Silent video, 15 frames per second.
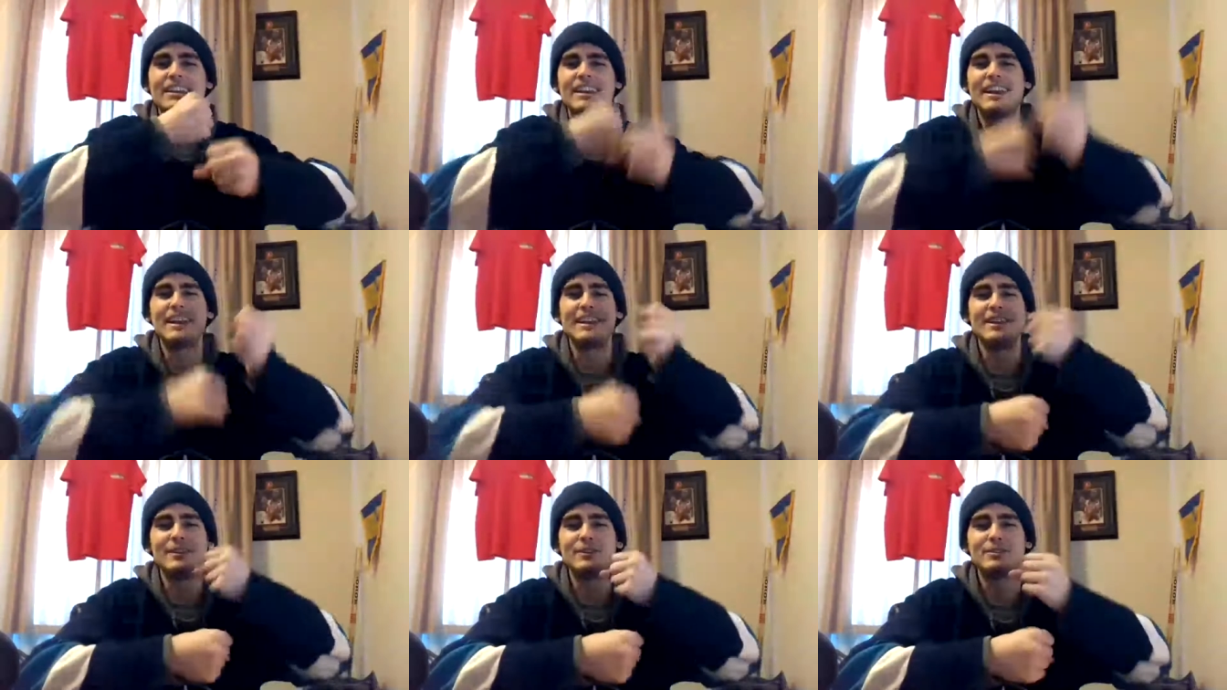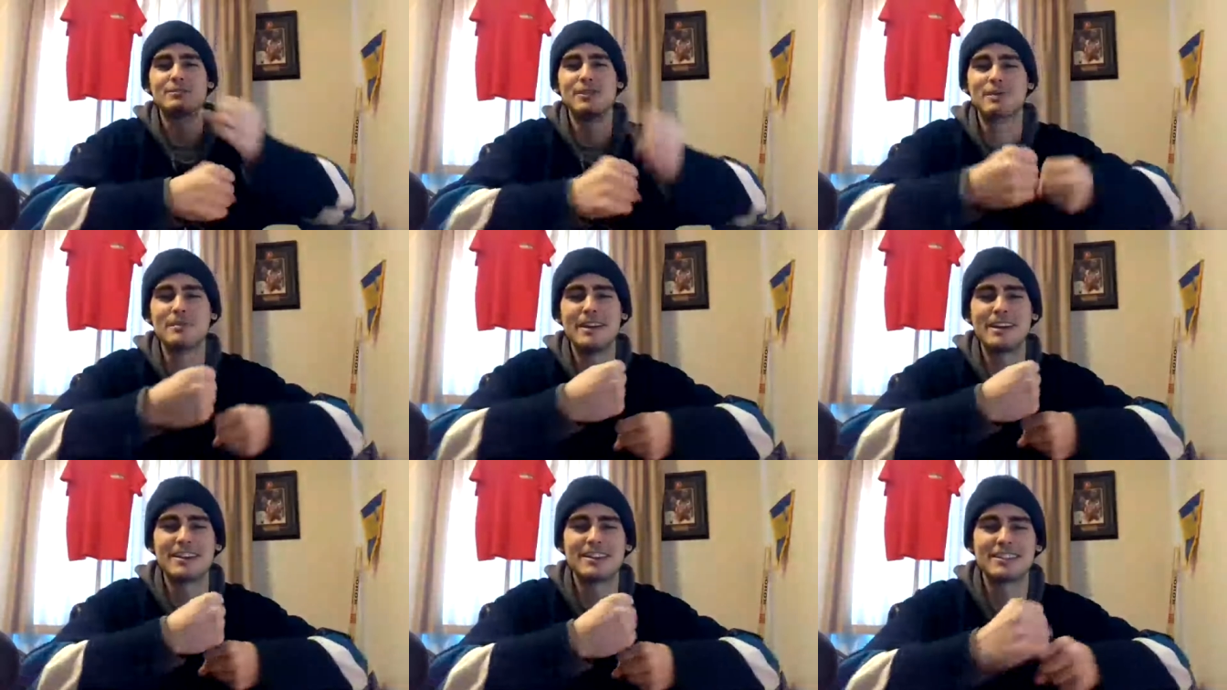Los
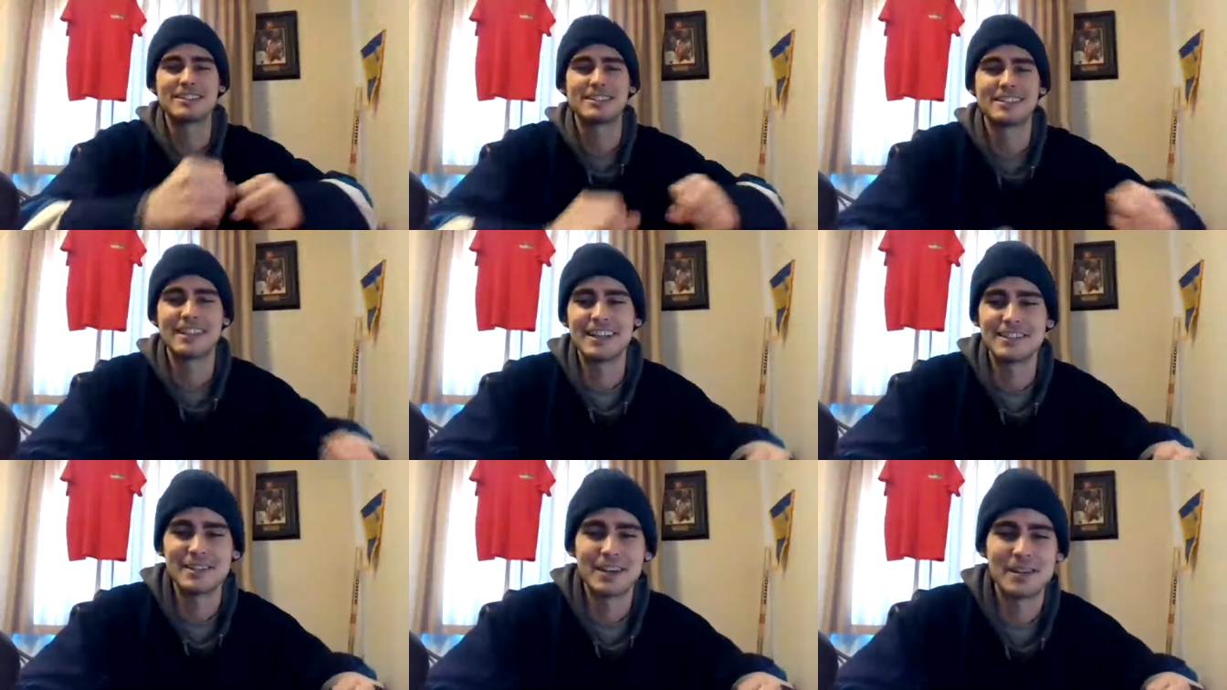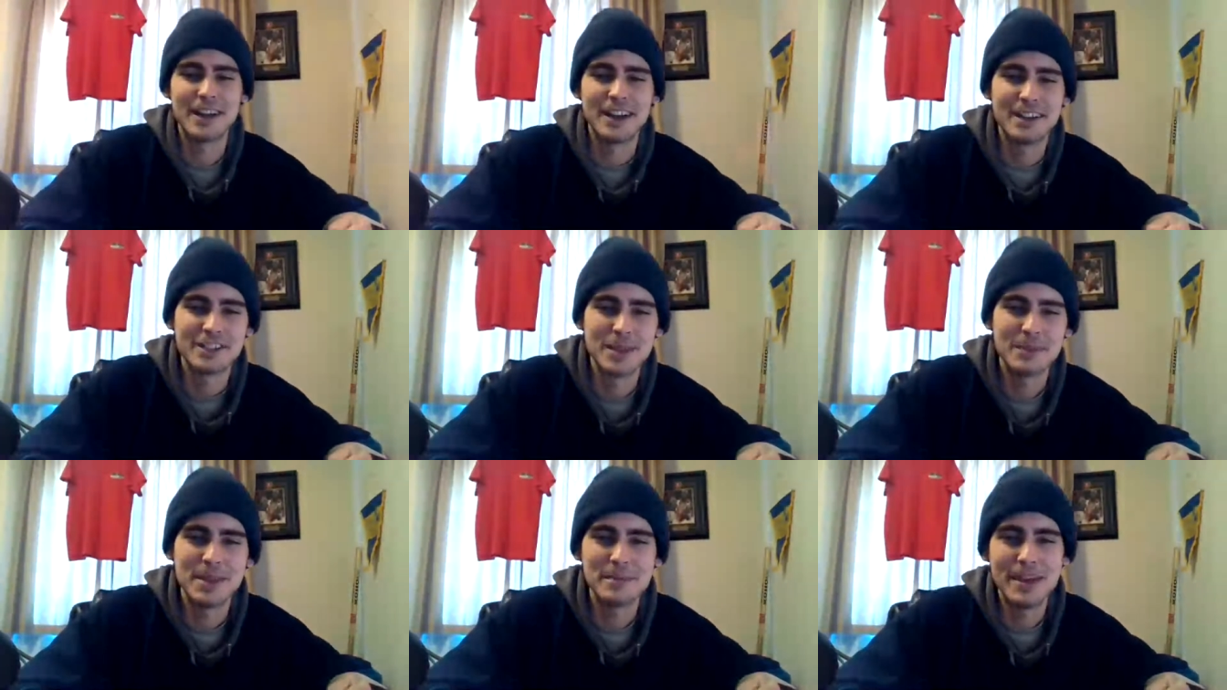bookmakers, as our
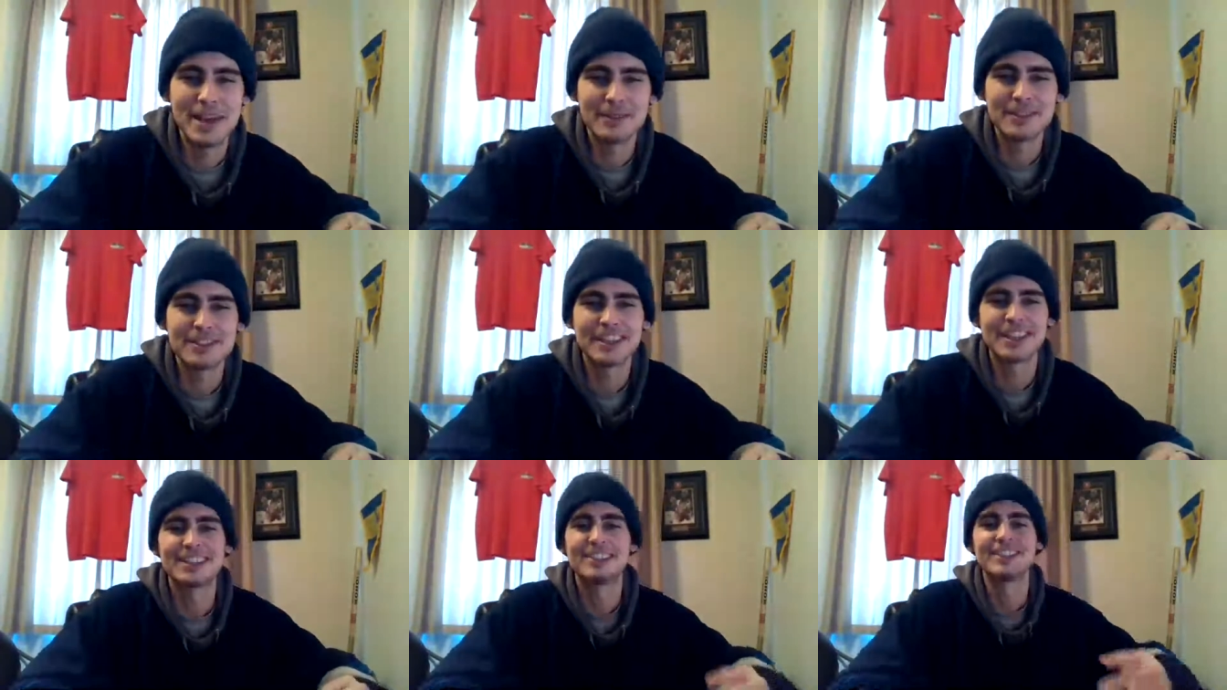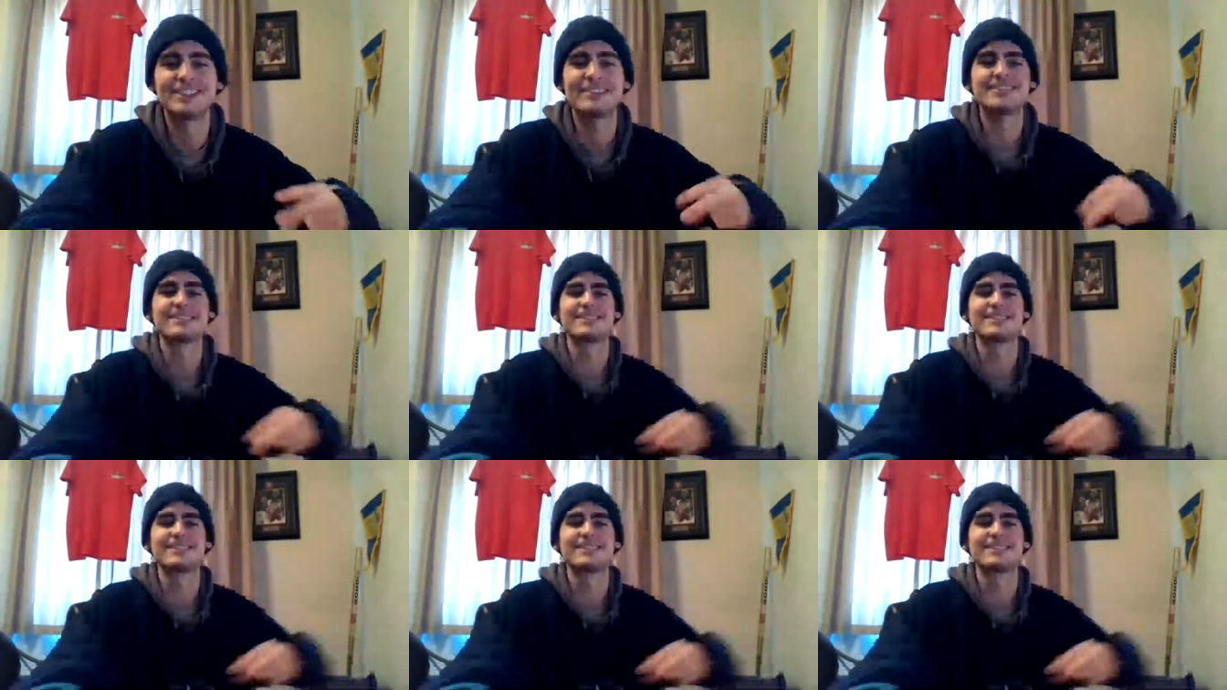Jimmy the Bag would say. Cheers.